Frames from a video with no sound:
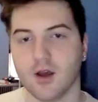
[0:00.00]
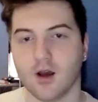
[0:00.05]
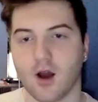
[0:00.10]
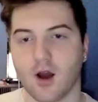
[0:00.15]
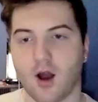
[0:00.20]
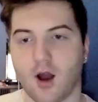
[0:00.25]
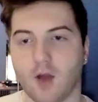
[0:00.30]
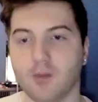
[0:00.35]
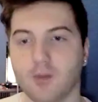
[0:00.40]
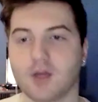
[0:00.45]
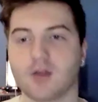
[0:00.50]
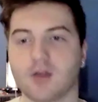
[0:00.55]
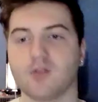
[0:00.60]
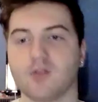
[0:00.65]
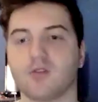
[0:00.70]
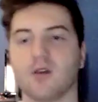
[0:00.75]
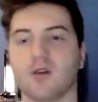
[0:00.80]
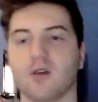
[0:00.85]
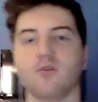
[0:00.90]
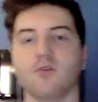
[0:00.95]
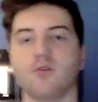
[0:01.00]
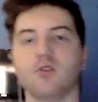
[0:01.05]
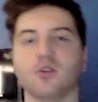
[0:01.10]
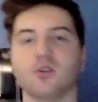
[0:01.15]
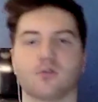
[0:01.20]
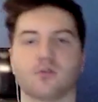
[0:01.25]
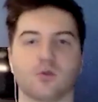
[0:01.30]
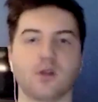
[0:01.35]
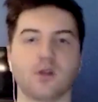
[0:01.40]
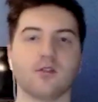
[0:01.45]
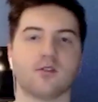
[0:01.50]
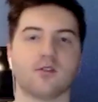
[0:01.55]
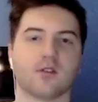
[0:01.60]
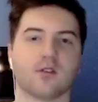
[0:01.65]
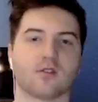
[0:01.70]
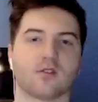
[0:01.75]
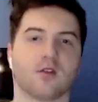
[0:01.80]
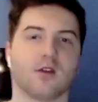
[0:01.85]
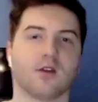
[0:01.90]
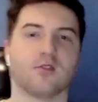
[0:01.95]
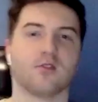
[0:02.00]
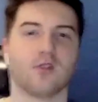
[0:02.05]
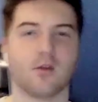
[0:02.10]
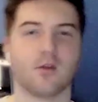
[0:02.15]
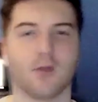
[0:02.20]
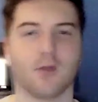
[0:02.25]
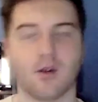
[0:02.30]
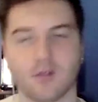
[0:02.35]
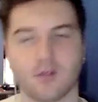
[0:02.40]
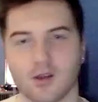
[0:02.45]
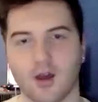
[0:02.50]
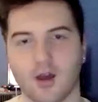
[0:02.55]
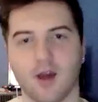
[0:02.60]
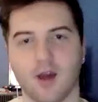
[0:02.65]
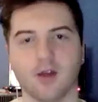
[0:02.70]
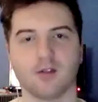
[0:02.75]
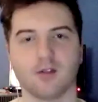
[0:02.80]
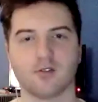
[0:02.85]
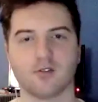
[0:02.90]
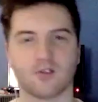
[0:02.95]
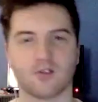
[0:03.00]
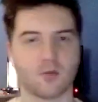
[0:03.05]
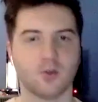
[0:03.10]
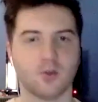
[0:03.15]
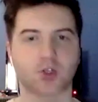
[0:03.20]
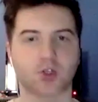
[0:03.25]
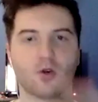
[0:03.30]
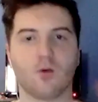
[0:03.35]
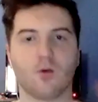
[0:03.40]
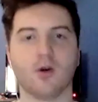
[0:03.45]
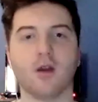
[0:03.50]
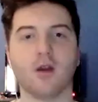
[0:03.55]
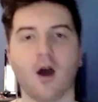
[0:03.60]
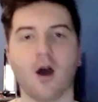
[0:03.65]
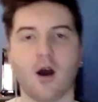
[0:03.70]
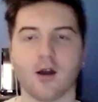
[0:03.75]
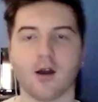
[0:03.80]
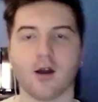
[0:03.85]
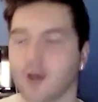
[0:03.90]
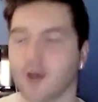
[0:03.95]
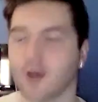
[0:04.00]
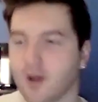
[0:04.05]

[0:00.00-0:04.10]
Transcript: Because if you just read the 6 lines, you're like, man, what the heck? There's so much going on.